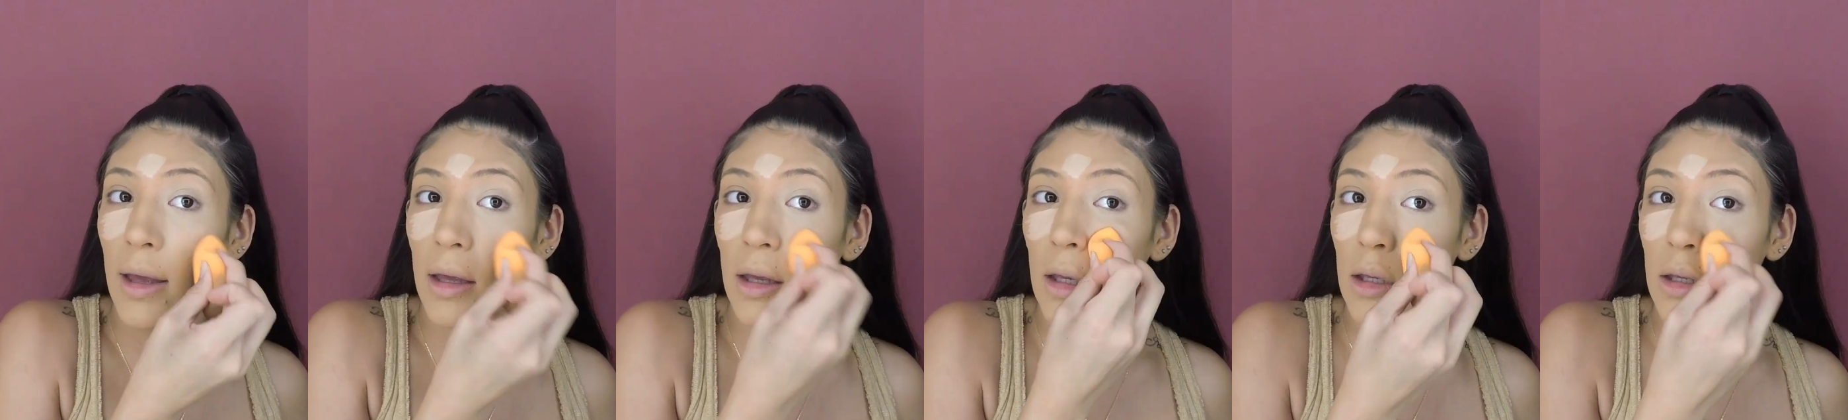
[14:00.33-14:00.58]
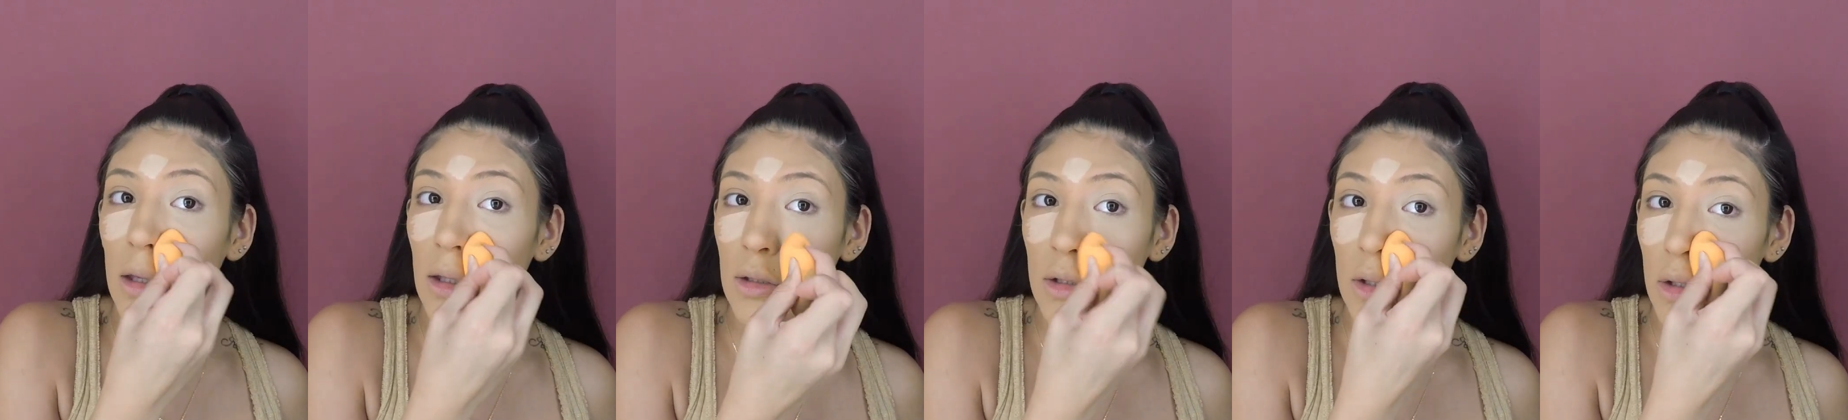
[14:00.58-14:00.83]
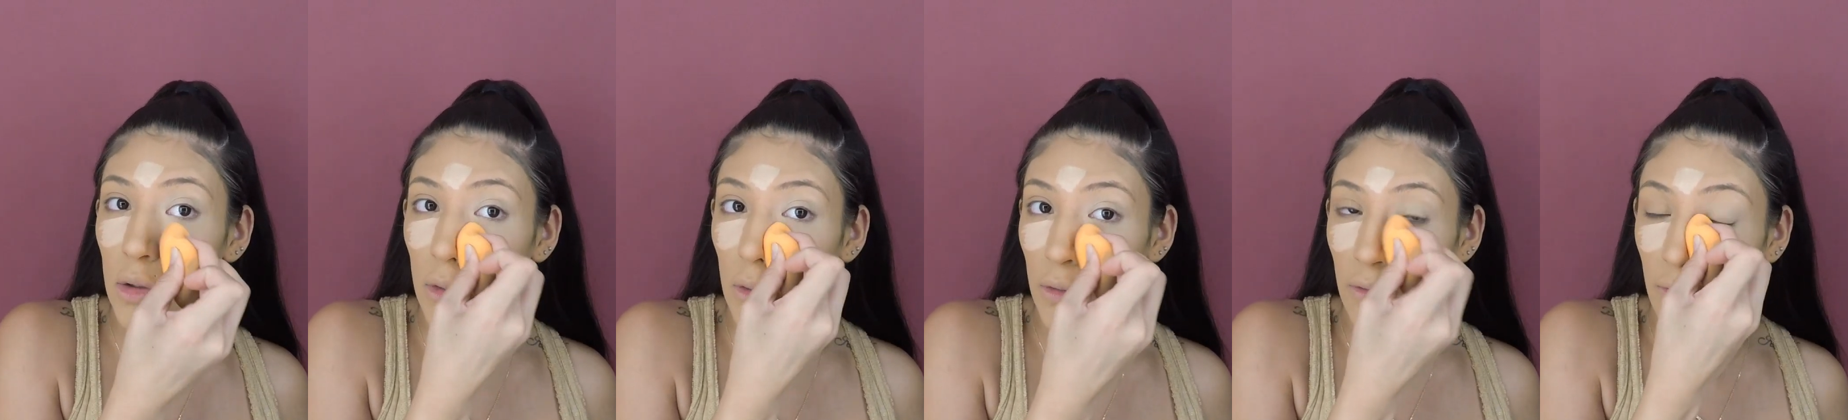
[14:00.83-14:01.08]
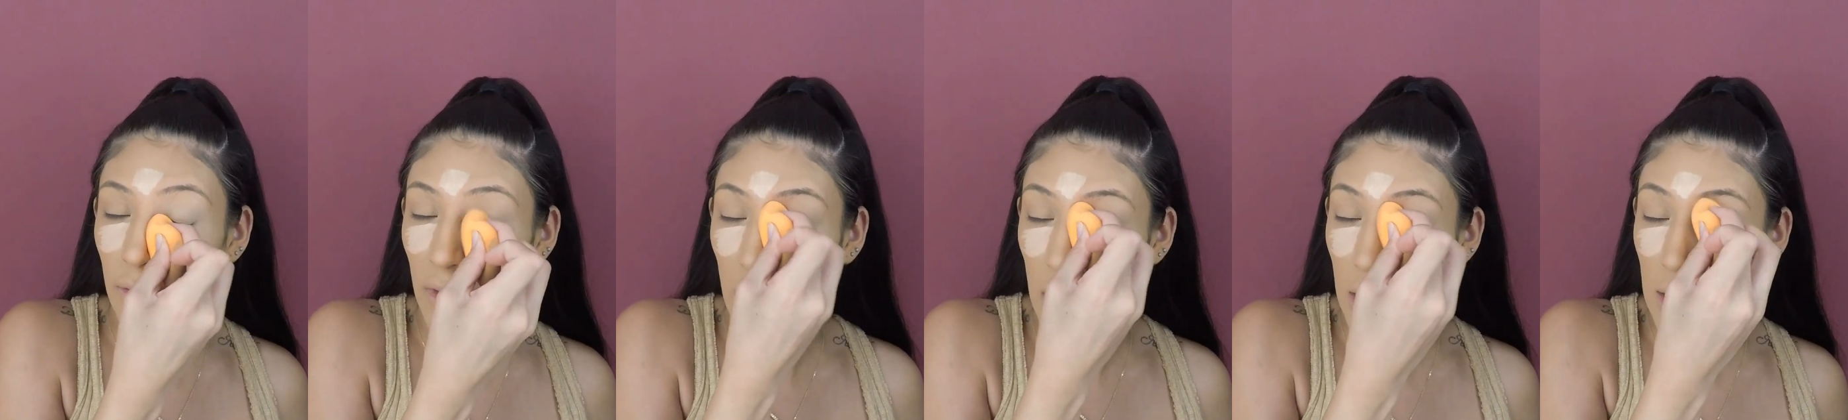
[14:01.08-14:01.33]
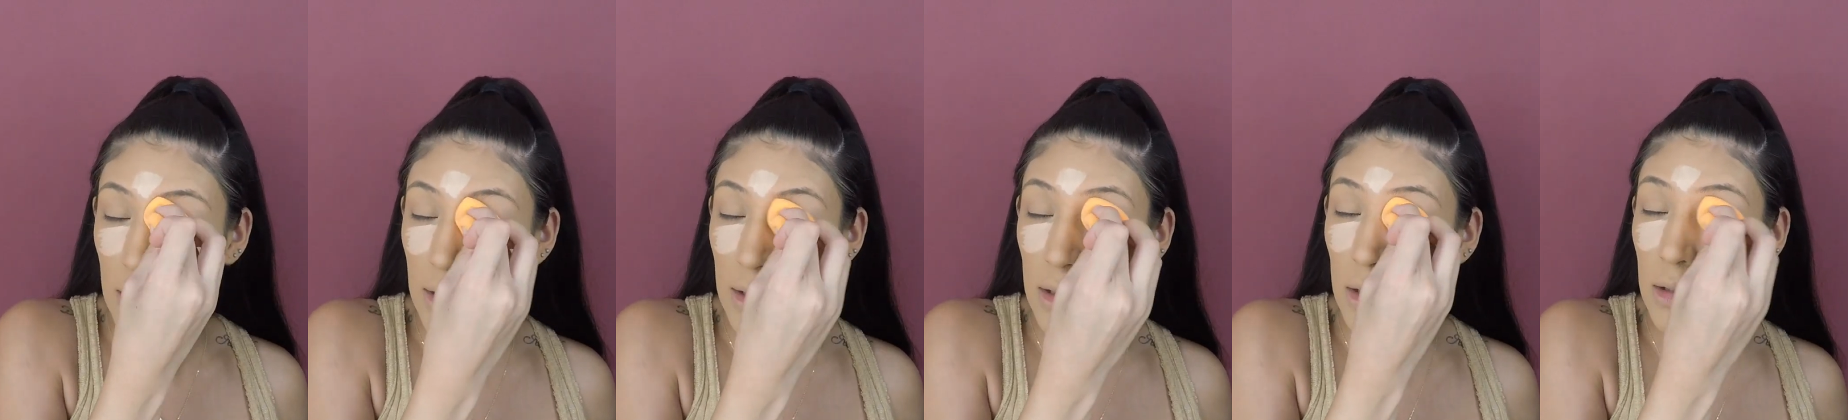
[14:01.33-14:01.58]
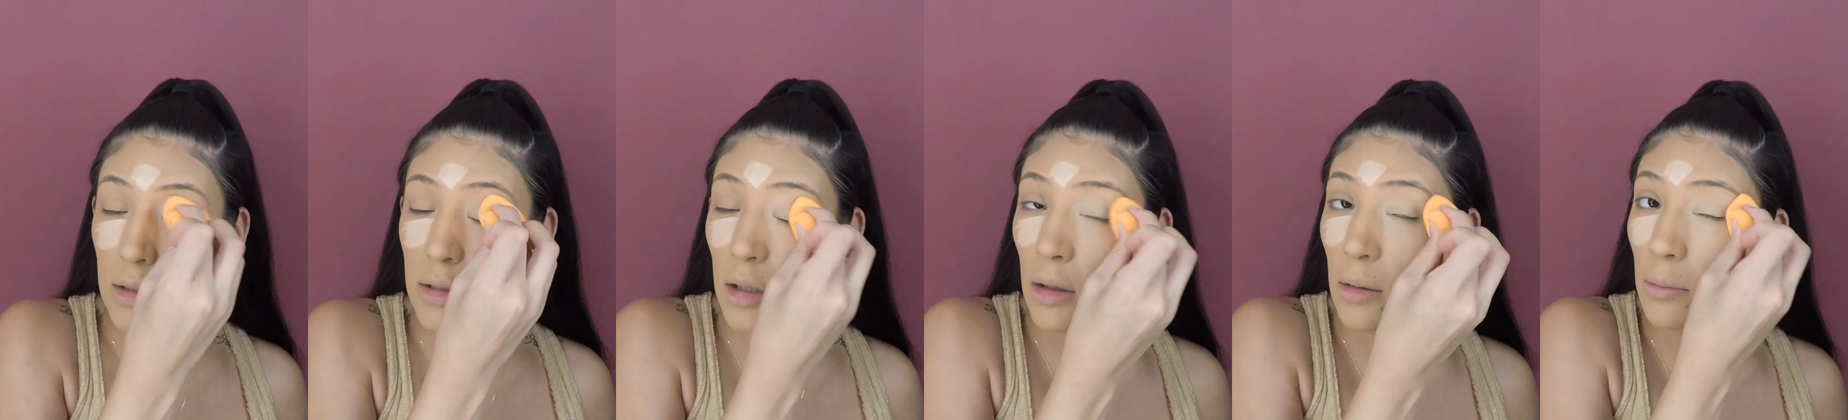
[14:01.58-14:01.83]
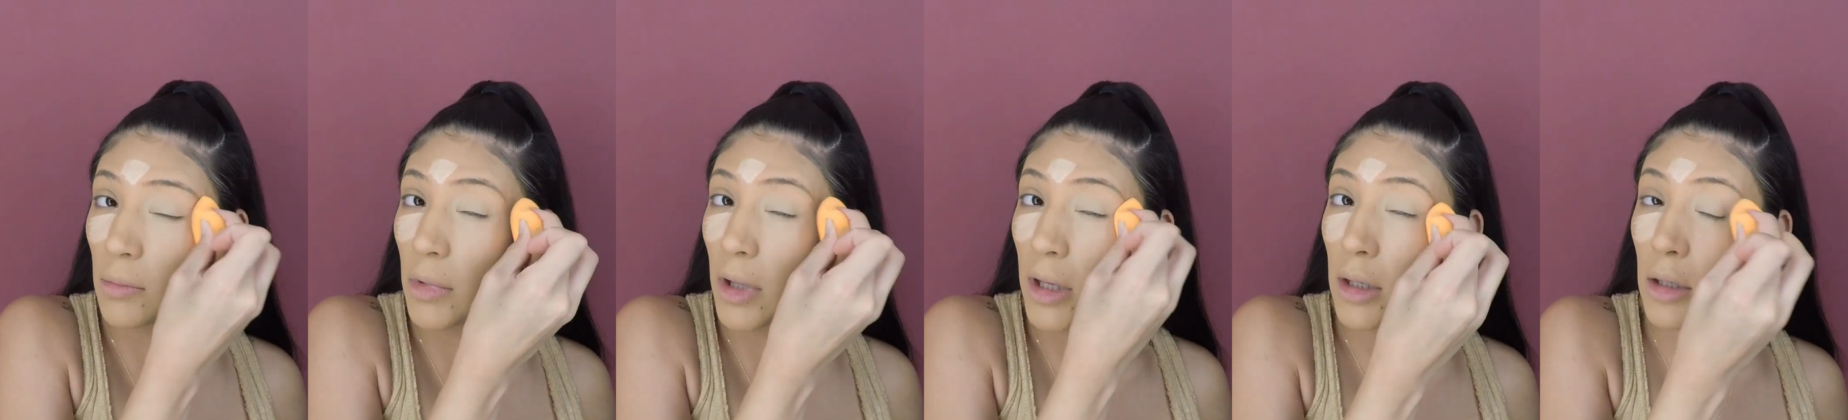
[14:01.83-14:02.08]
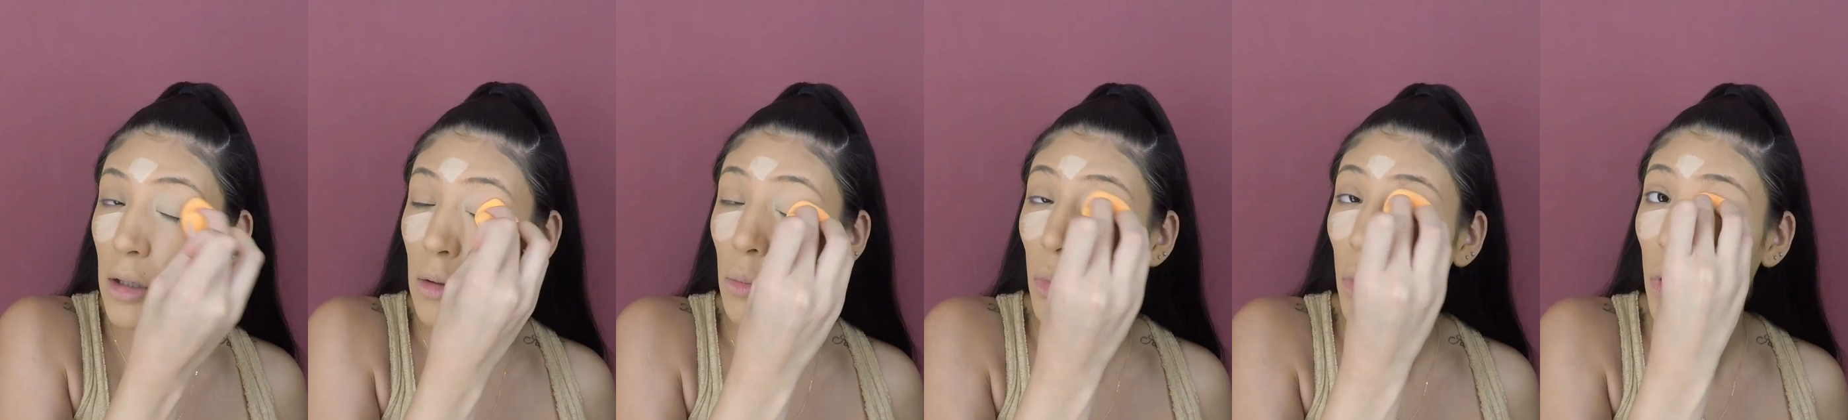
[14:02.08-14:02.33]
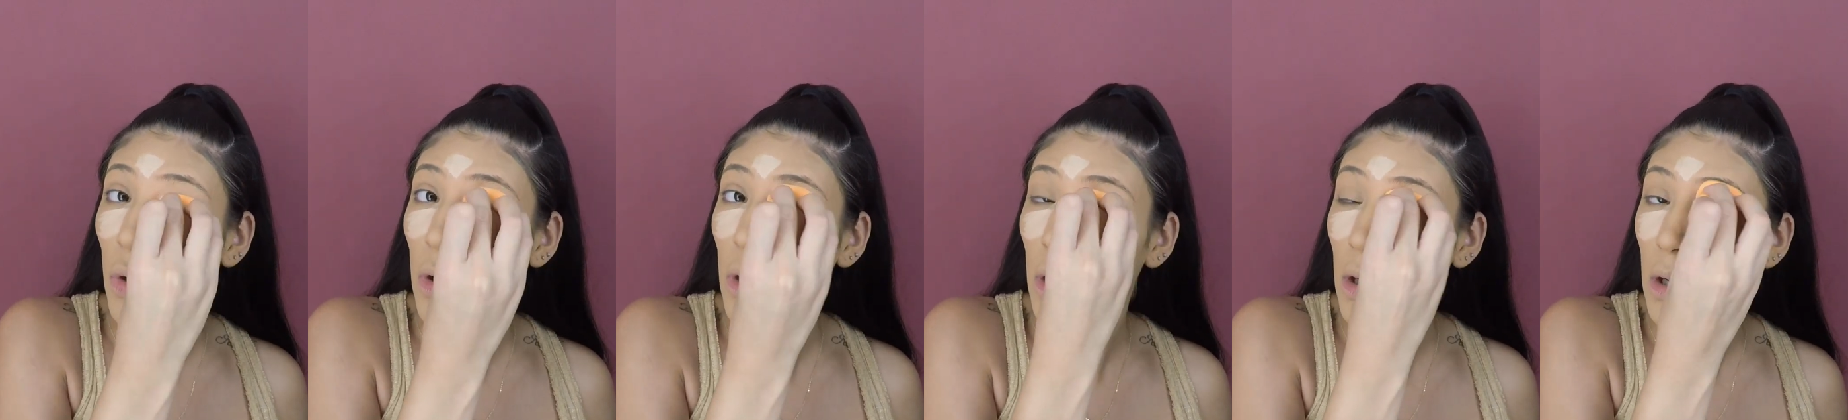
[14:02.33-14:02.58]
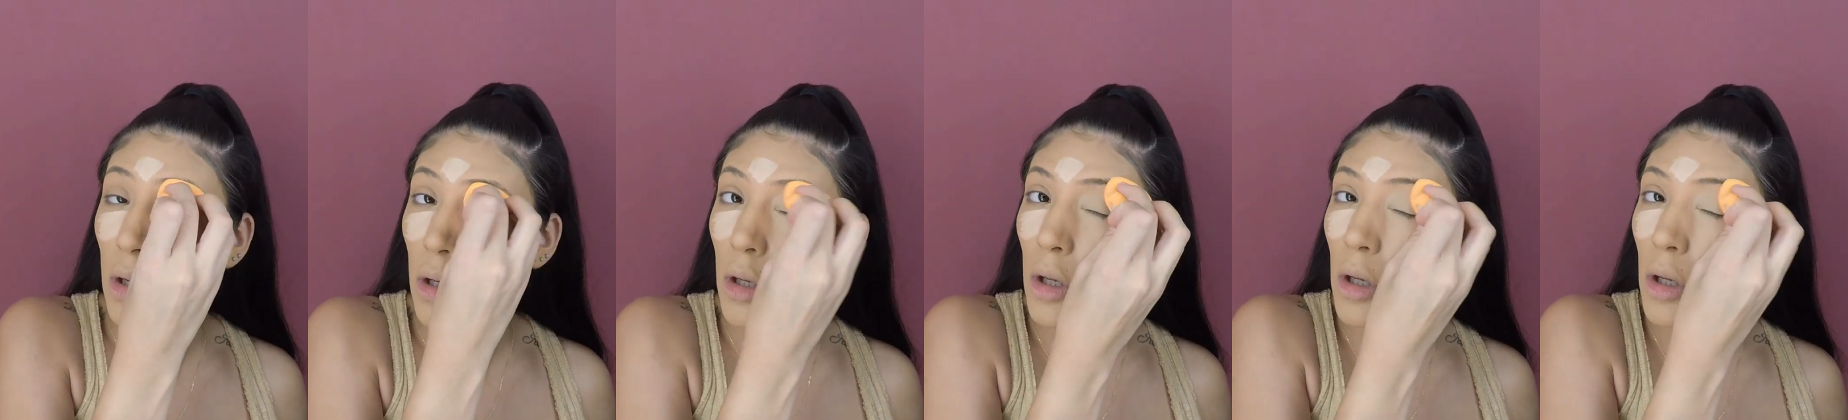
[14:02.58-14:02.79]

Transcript: It gets your face some like more